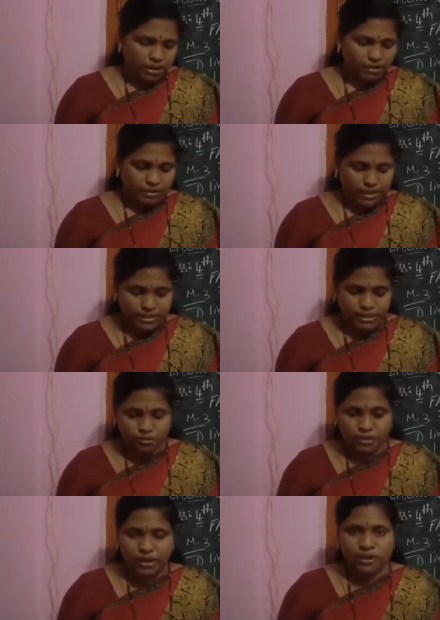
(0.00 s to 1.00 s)
relative
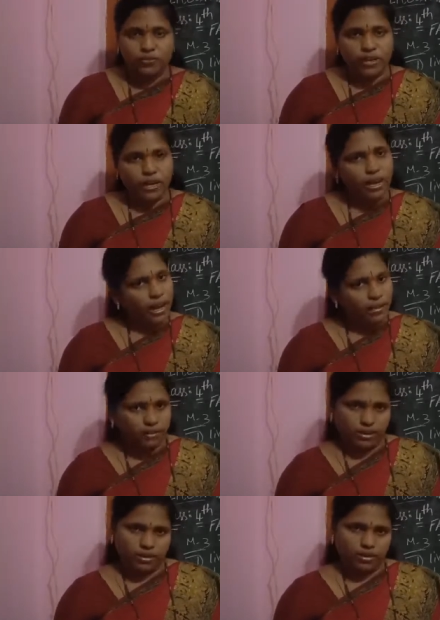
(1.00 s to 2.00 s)
pronoun we are
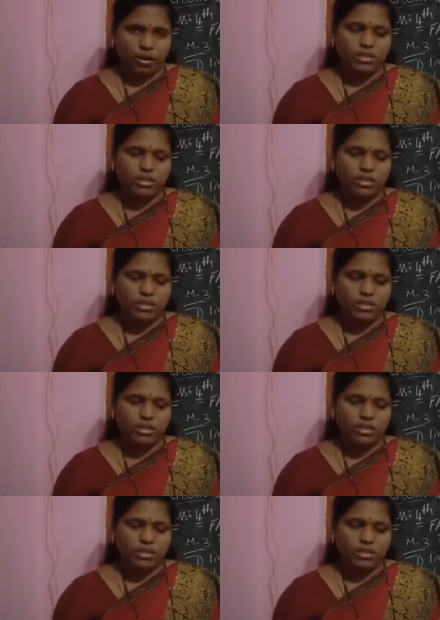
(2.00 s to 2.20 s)
having. Okay